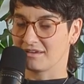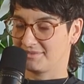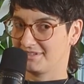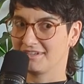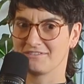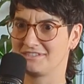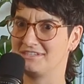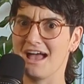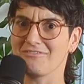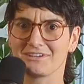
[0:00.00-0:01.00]
it's
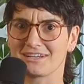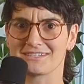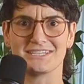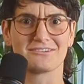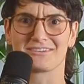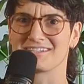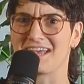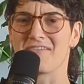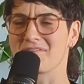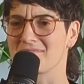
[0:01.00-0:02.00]
definitely not a secret because
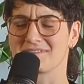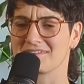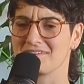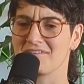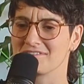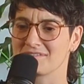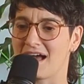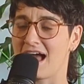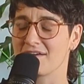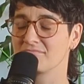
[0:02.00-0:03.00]
everyone knows that
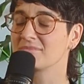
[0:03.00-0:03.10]
I